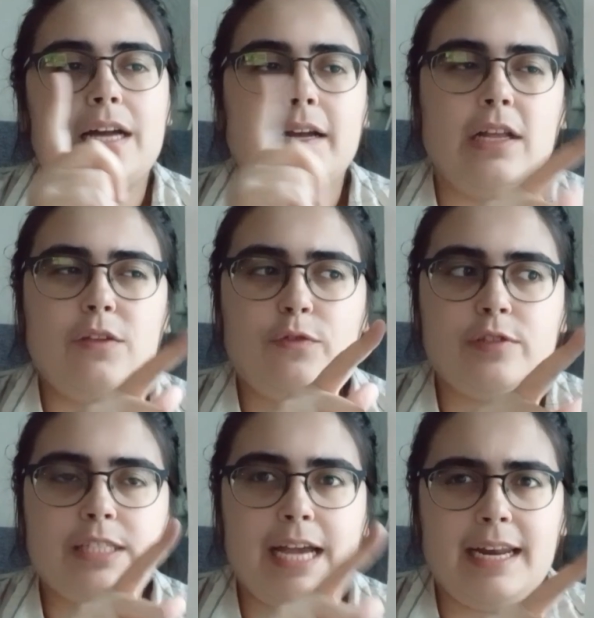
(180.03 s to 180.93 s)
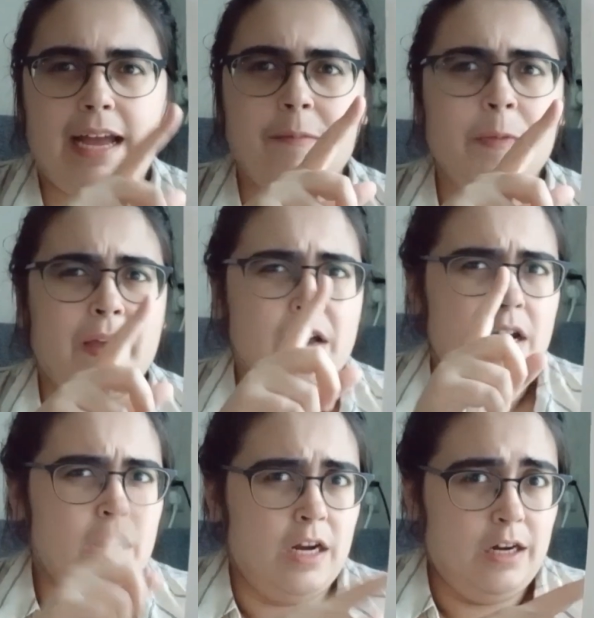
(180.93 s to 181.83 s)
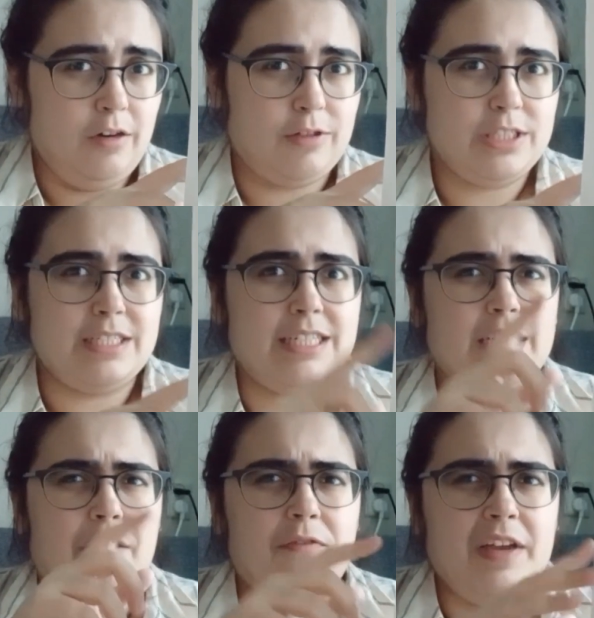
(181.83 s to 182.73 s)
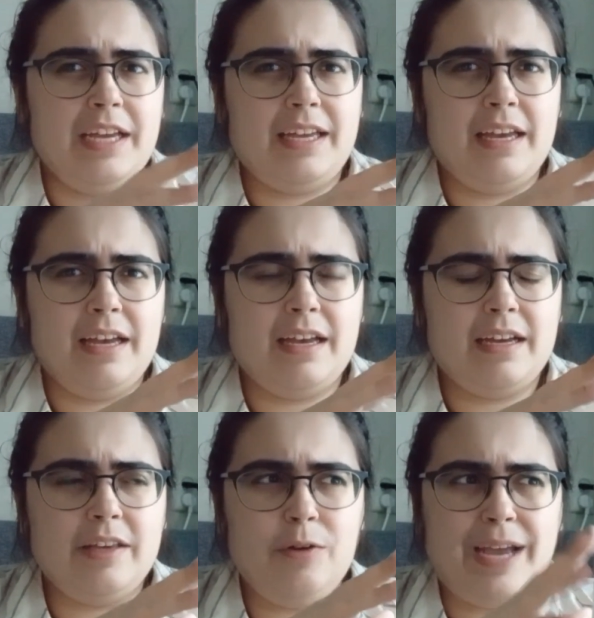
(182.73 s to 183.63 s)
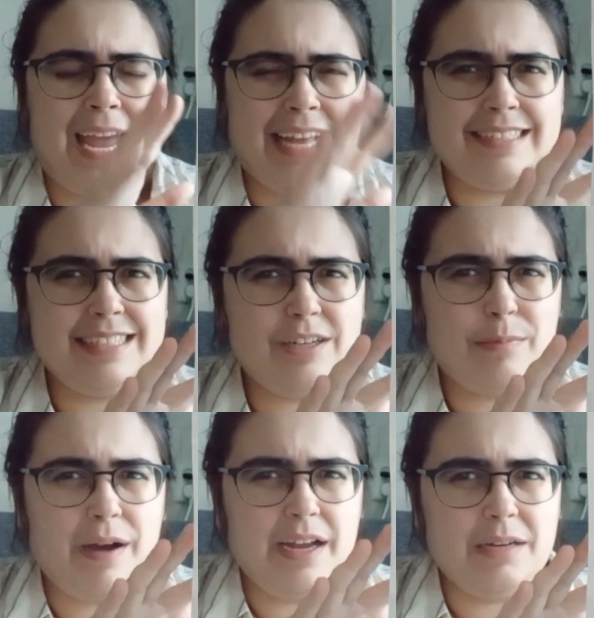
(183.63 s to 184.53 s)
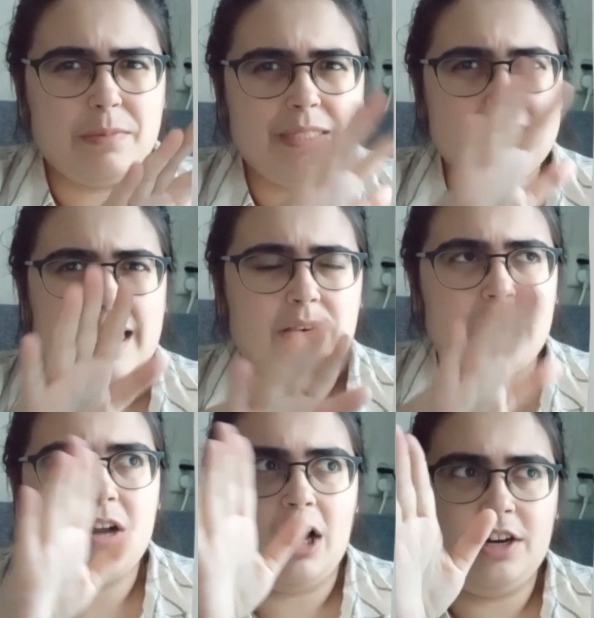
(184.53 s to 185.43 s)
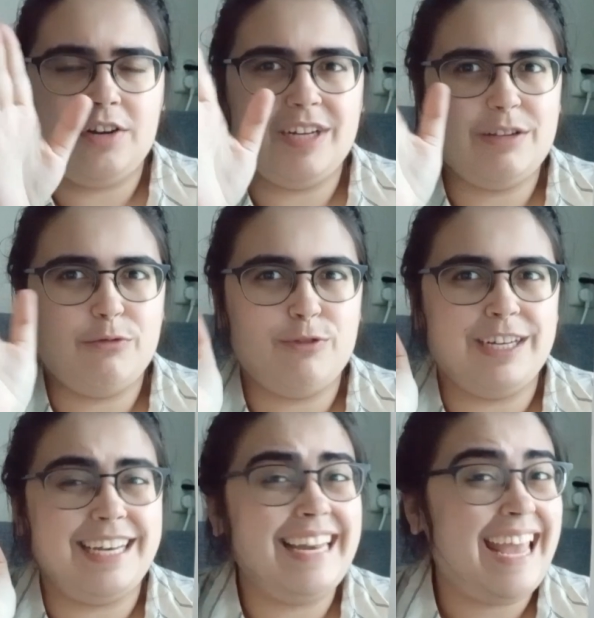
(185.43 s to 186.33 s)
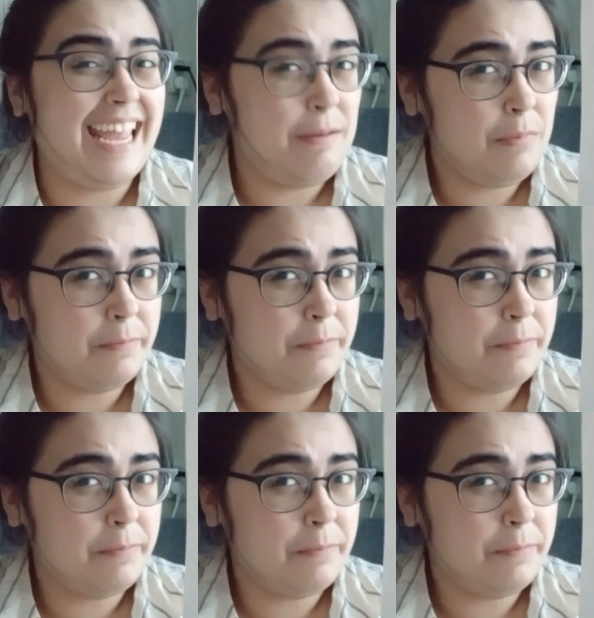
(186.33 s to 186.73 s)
I got it through Zanna Cross Stitch. I think you can still buy it, but it's now like under a different name.